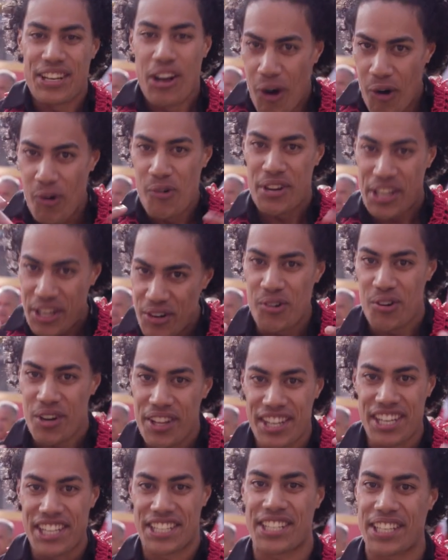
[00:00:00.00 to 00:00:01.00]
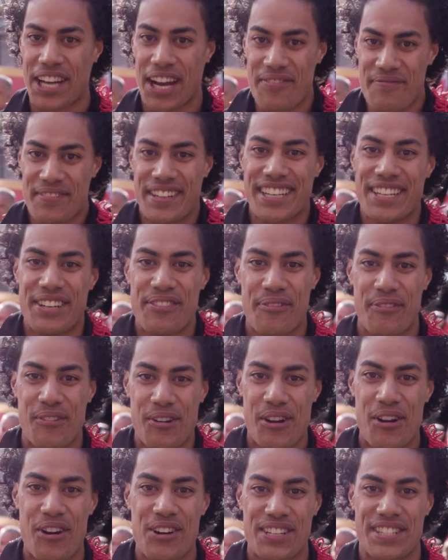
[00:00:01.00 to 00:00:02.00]
holding all of the excitement in for a
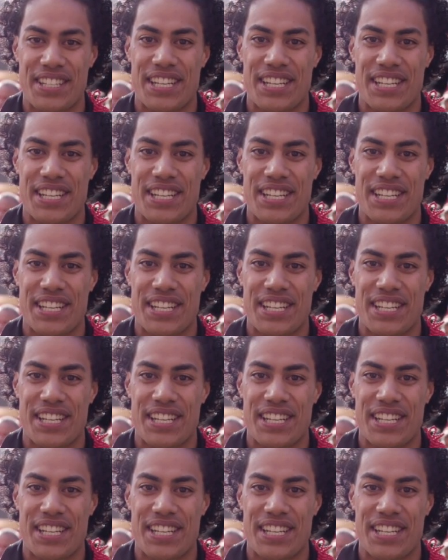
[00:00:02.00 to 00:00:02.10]
long